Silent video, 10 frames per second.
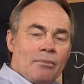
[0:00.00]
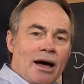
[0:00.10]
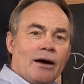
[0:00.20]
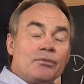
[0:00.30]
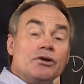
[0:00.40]

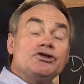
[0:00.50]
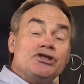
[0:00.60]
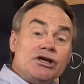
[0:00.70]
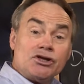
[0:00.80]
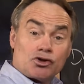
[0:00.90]
about.
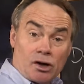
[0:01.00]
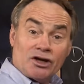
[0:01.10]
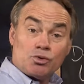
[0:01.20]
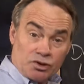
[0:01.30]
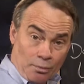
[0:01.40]
Jesus
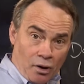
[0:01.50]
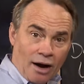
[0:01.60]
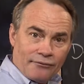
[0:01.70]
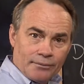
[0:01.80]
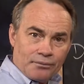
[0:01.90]
Christ was a
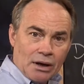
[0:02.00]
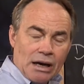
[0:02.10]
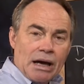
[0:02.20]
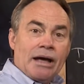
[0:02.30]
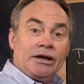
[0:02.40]
prophet,
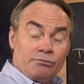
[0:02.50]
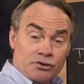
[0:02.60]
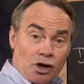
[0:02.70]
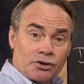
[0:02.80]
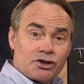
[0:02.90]
and he
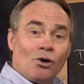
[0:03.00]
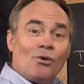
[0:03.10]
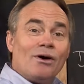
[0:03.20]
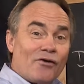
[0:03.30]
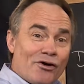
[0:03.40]
was also
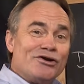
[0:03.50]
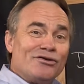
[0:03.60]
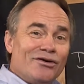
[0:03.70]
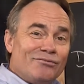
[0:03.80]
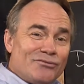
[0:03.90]
a very
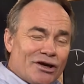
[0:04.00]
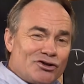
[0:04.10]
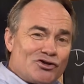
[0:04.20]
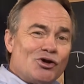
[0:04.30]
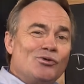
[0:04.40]

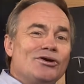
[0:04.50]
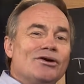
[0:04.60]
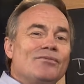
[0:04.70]
astute,